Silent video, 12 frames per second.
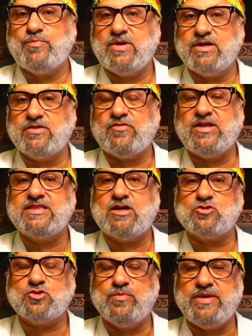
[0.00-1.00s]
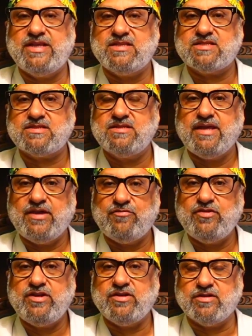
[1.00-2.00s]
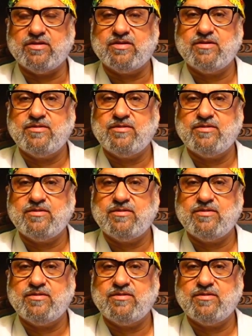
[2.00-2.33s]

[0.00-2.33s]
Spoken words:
per 1,000 males every year,